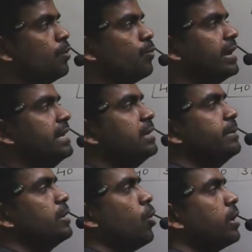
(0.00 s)
One
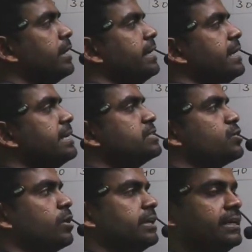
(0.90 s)
element already gets
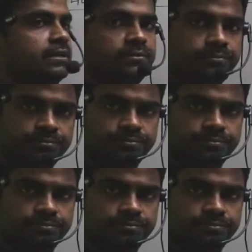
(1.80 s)
sorted.